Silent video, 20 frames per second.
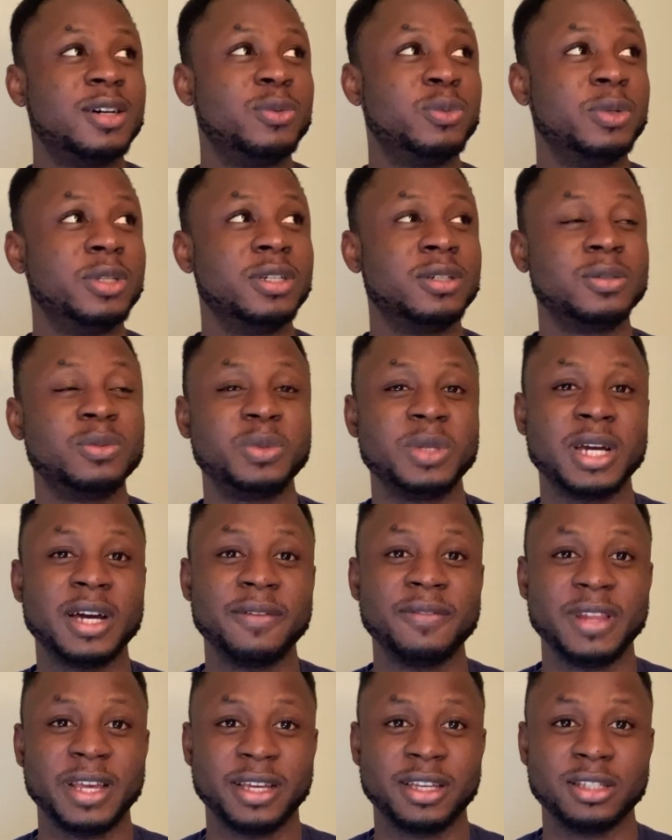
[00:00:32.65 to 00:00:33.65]
We
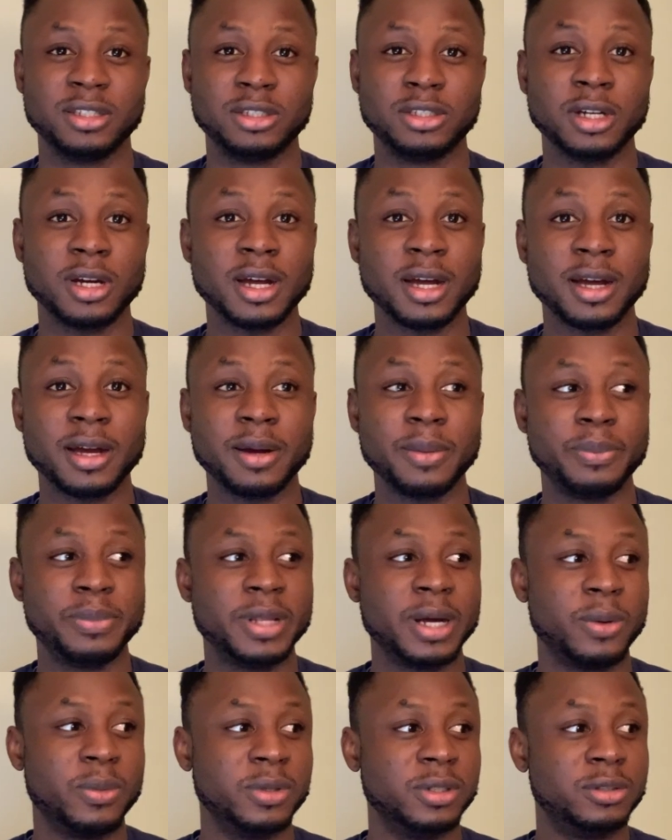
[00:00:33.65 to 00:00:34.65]
have like a job
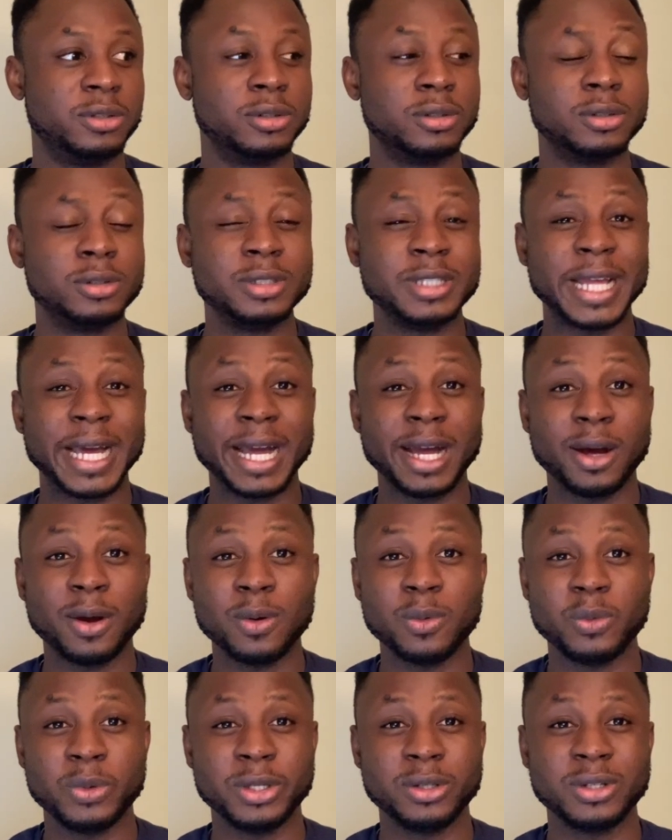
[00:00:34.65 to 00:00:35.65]
that we do
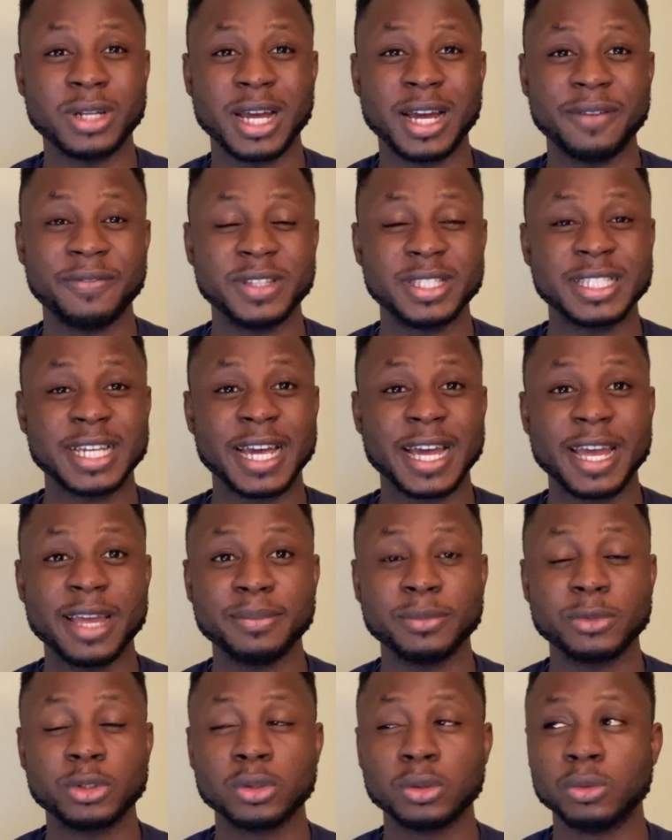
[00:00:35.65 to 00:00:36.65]
now. We don't have the
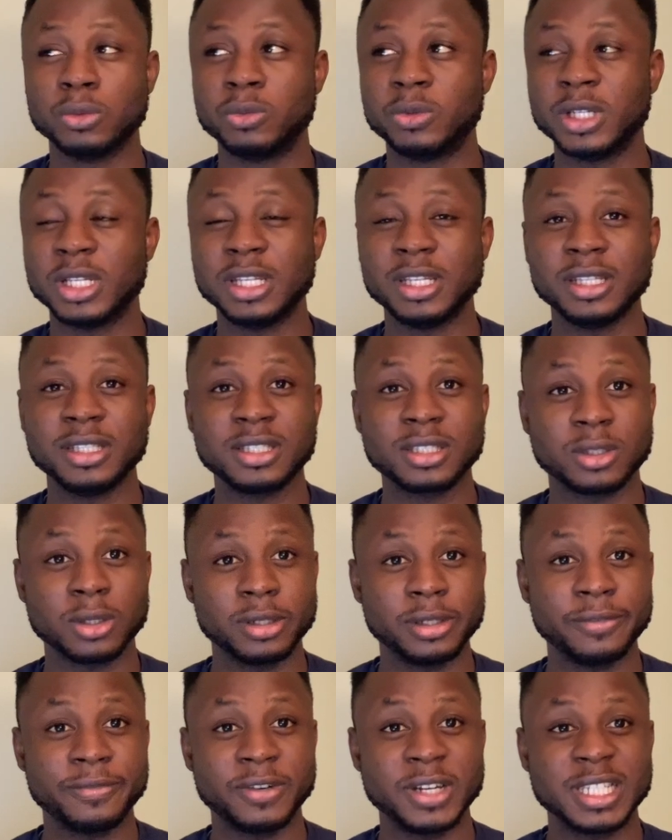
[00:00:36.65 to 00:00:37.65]
time to really
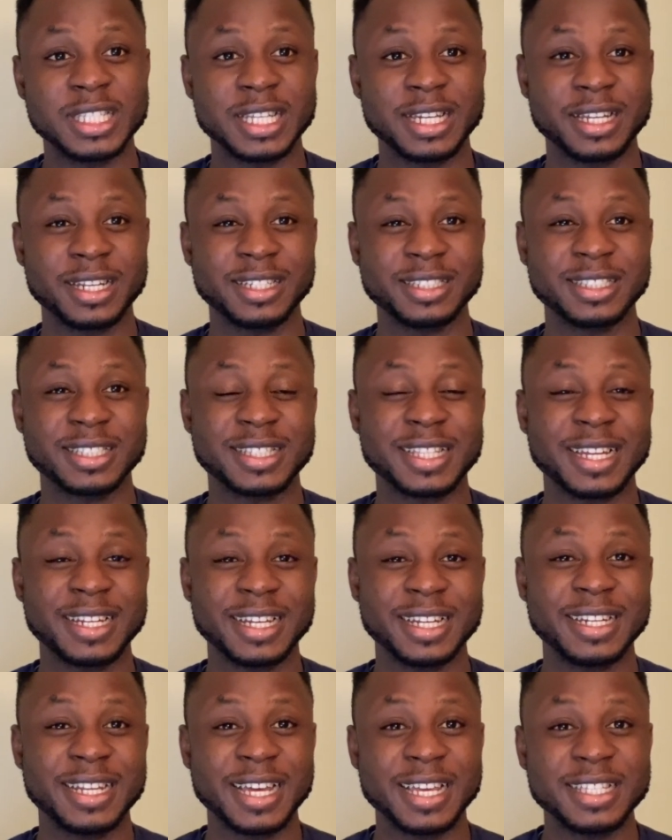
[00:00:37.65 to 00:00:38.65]
study for a
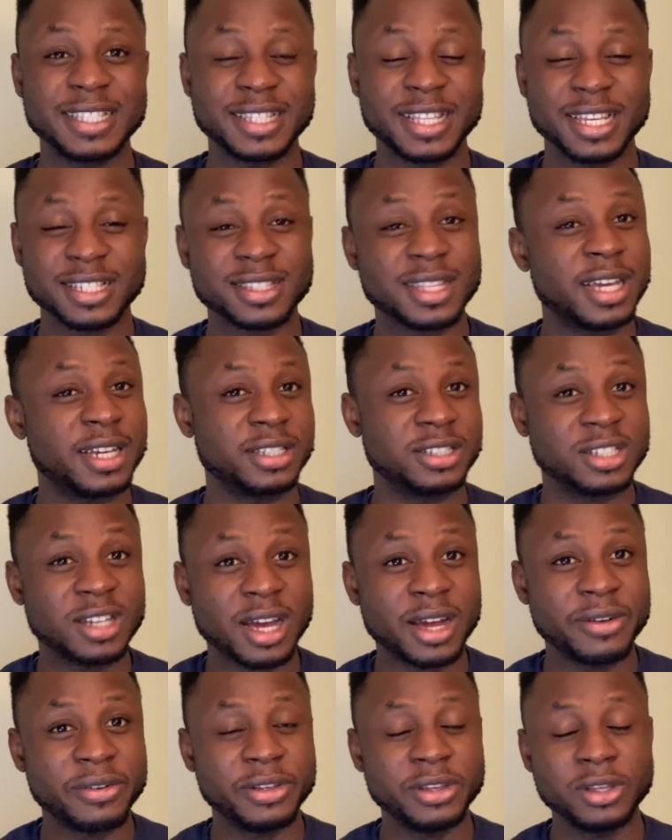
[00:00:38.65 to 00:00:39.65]
standardized test like
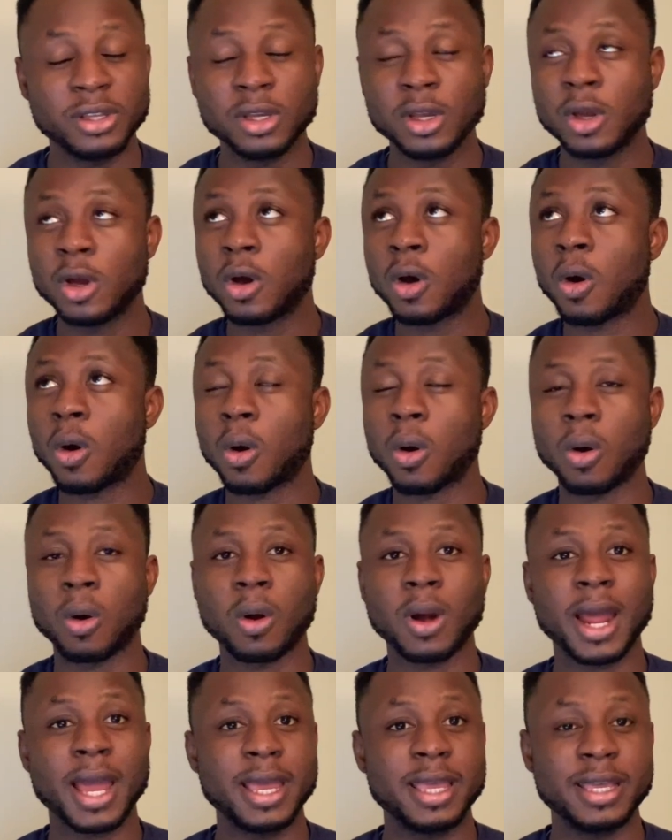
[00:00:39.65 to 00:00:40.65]
GRE or
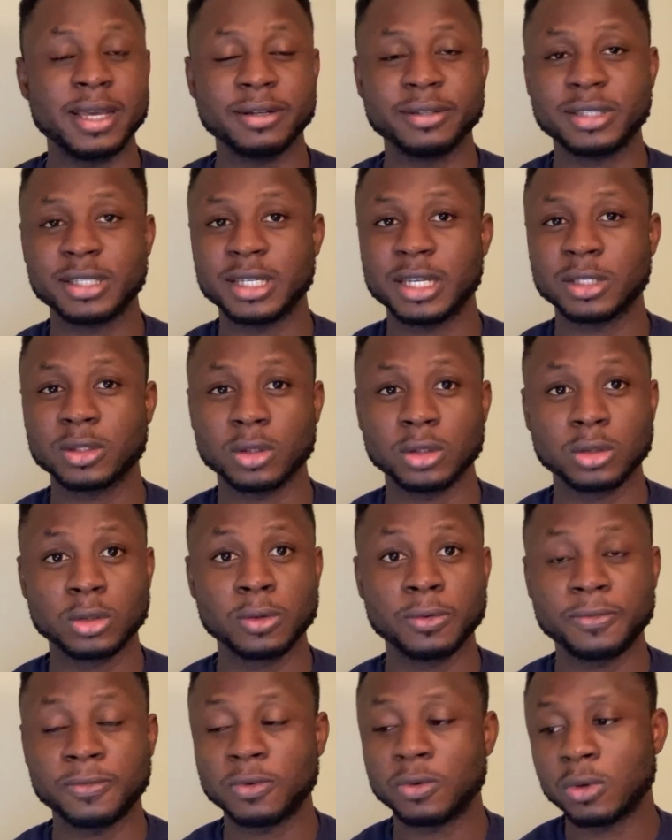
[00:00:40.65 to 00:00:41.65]
IELTS or
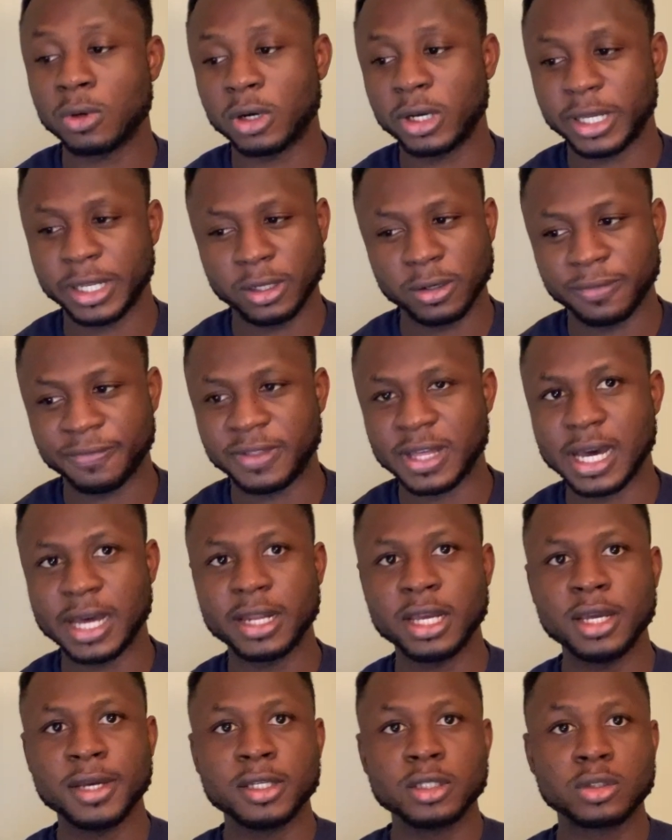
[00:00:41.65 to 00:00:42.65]
TOEFL or any of that.
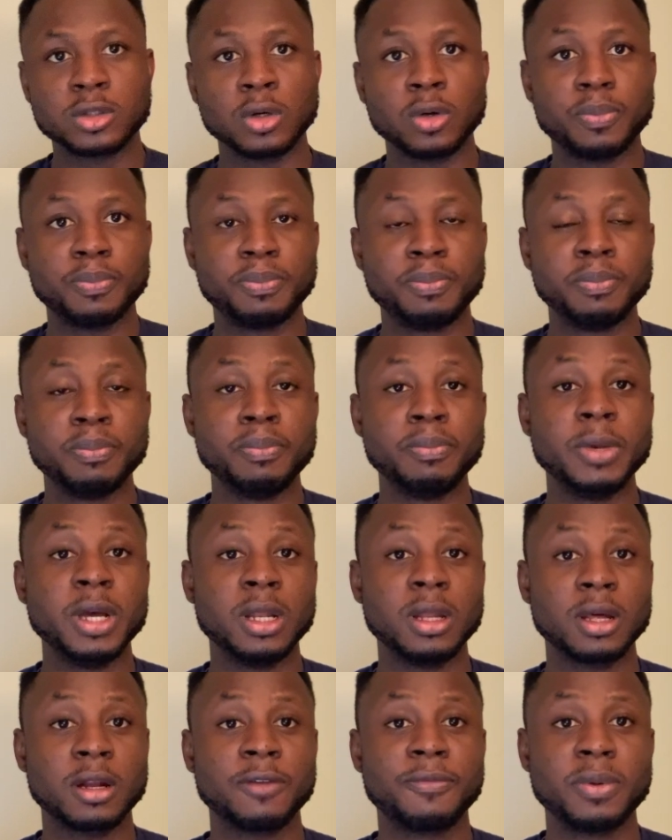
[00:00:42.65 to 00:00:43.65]
So a
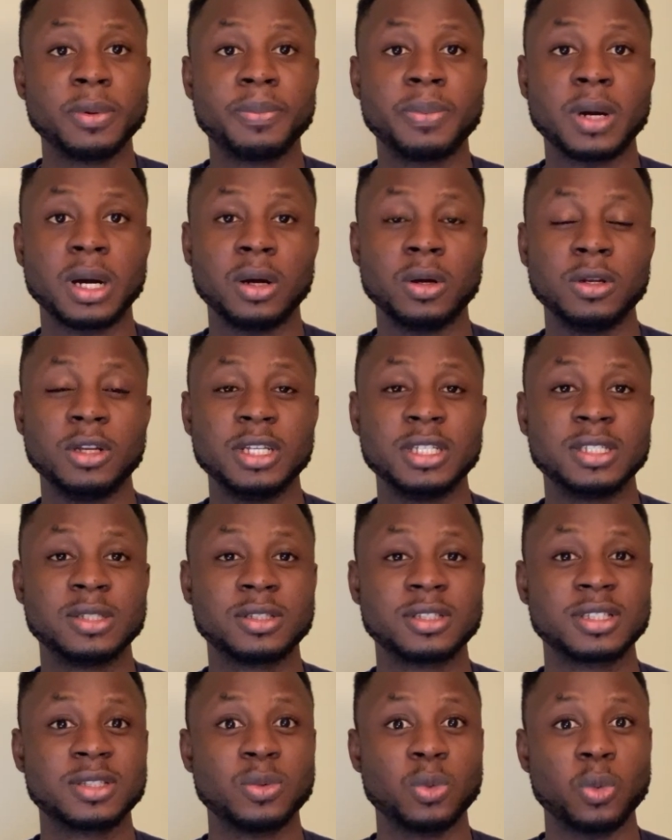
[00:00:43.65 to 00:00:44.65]
lot of people are
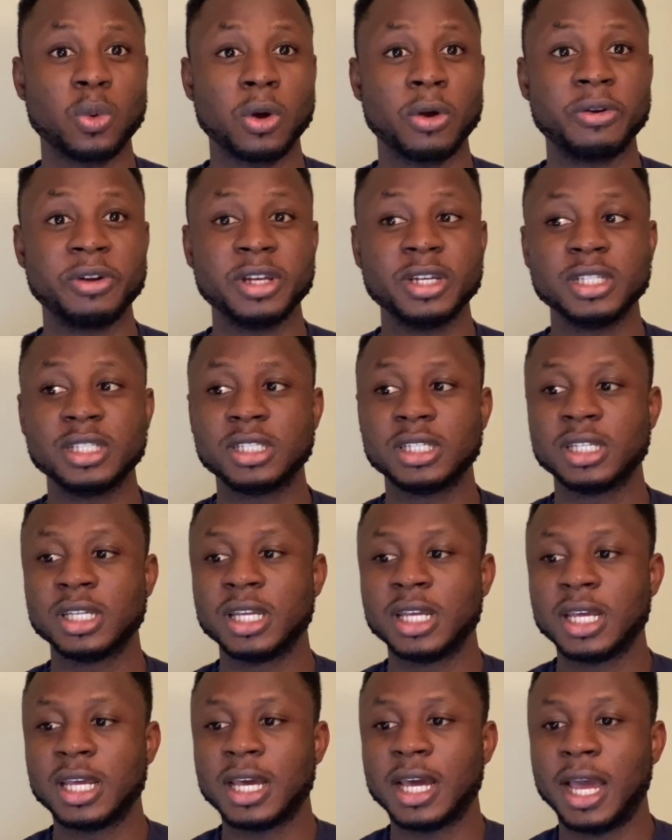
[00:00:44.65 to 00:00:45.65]
always worried,
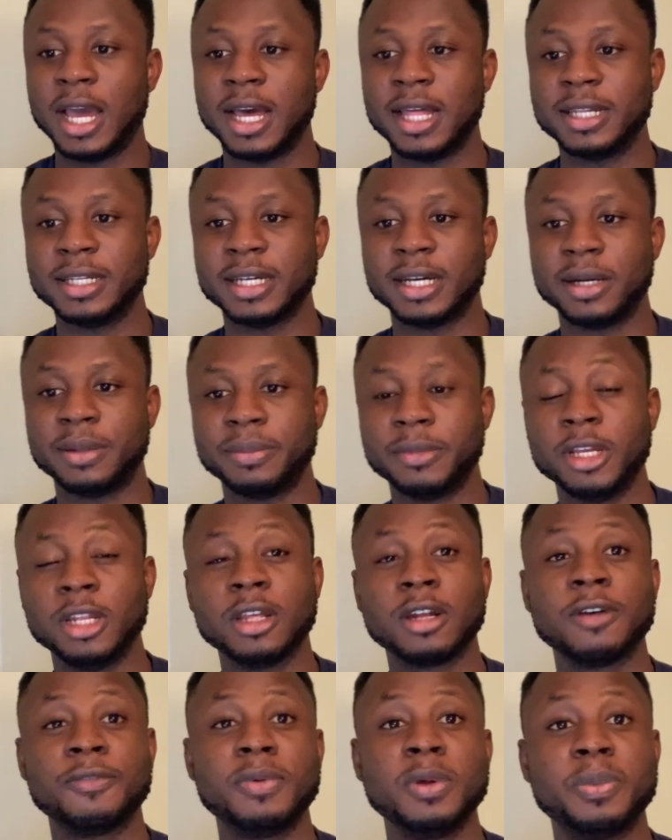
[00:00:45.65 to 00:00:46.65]
and a lot
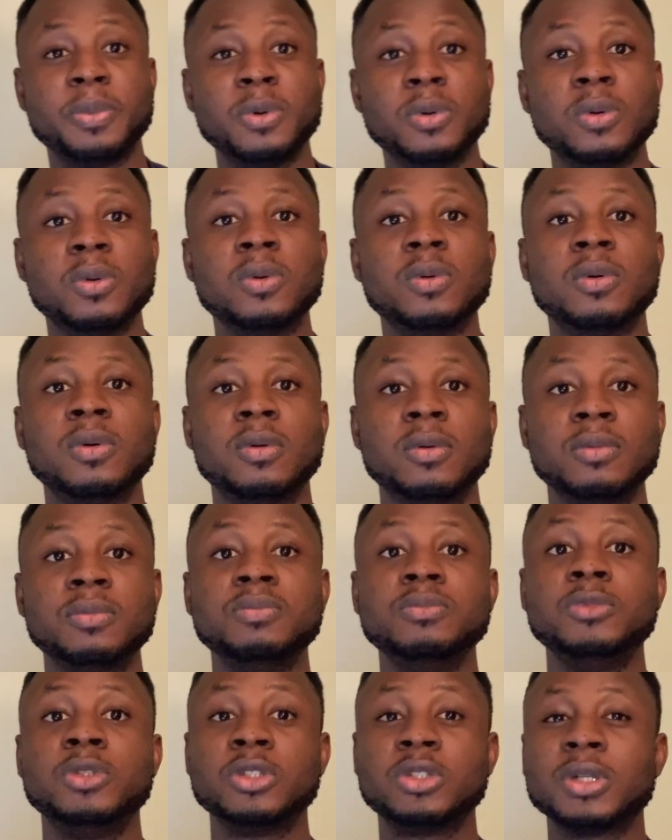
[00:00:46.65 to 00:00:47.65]
of people
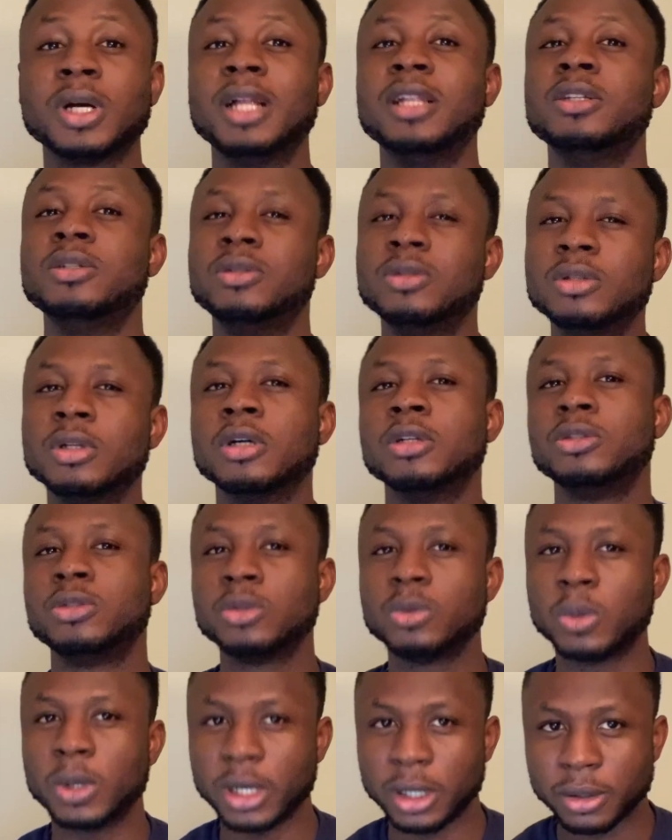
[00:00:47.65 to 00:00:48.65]
usually do not do
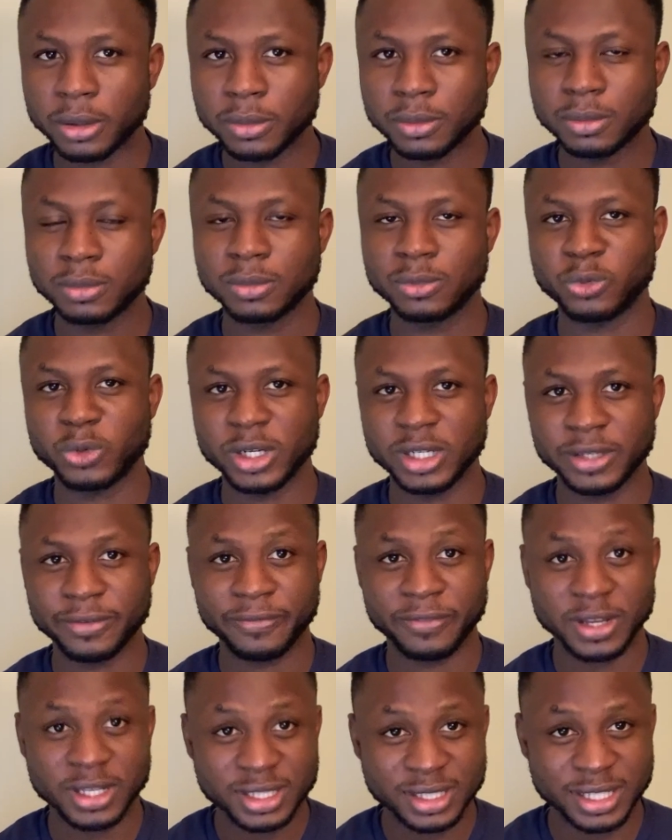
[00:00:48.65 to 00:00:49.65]
well when they
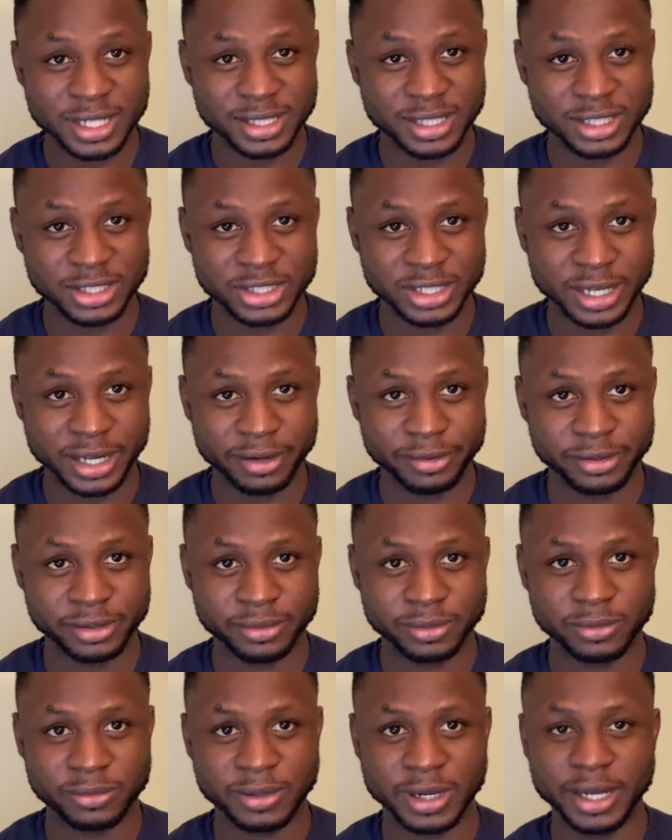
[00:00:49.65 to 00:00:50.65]
first take the GRE,
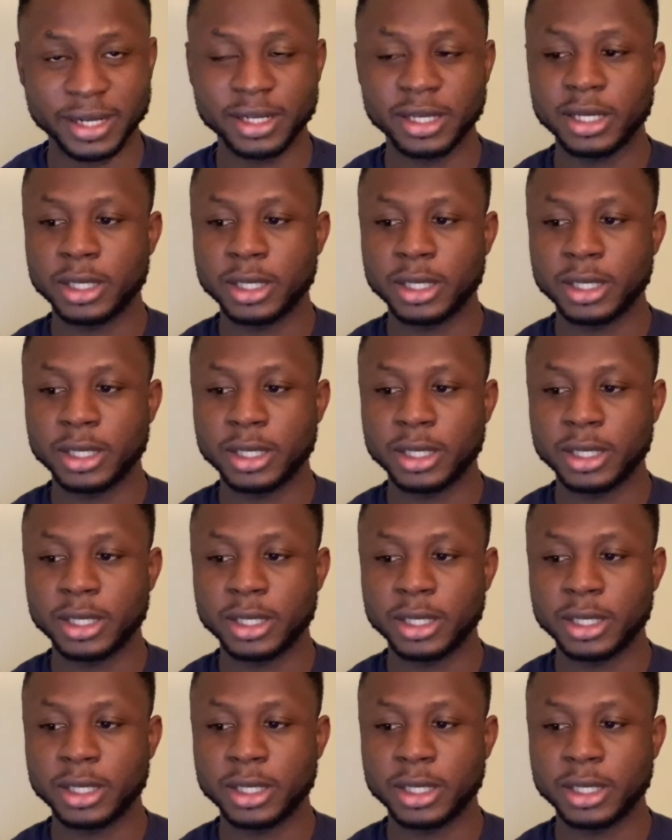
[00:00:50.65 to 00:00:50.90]
right?